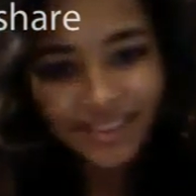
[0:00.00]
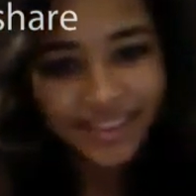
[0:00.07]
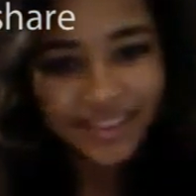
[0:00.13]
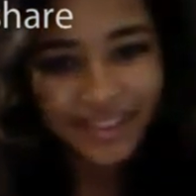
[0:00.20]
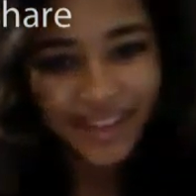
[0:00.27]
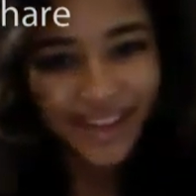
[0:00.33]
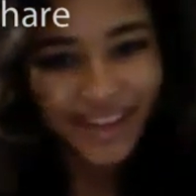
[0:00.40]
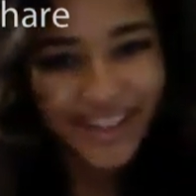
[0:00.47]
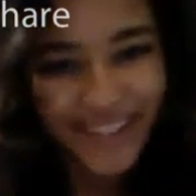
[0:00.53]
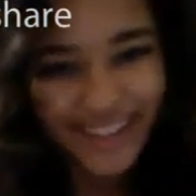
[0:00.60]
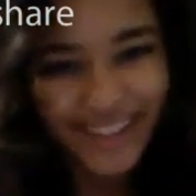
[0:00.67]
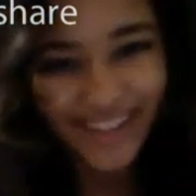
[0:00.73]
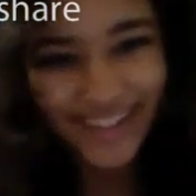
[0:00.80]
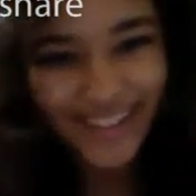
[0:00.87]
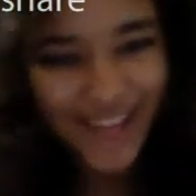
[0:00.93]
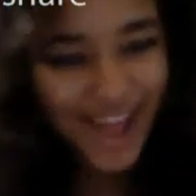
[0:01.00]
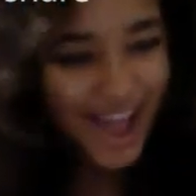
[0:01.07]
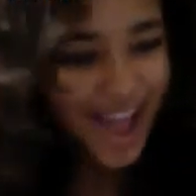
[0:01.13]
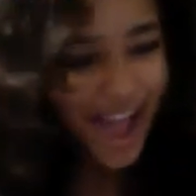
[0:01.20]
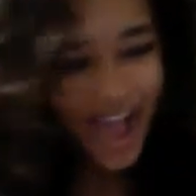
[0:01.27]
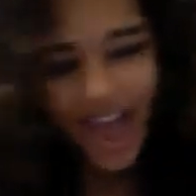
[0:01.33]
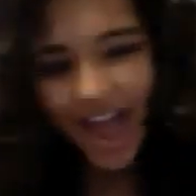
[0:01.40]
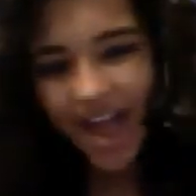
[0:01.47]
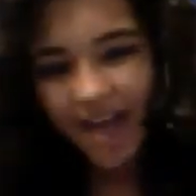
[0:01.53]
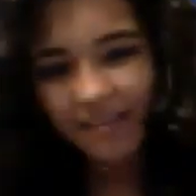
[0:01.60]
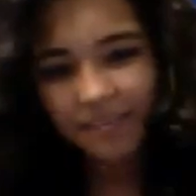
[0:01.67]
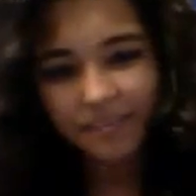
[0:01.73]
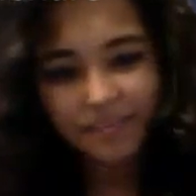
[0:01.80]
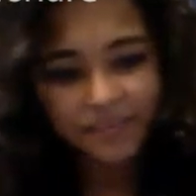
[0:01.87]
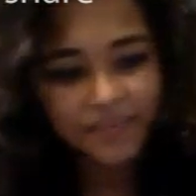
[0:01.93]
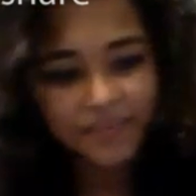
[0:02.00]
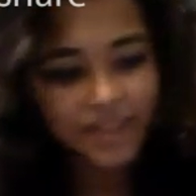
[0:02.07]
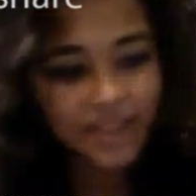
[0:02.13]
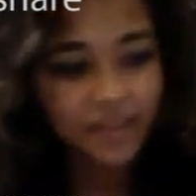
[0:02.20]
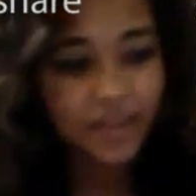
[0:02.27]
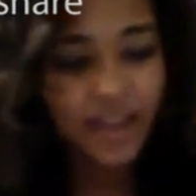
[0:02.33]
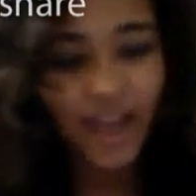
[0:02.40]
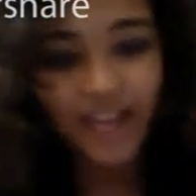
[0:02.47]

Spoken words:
Okay, but yeah,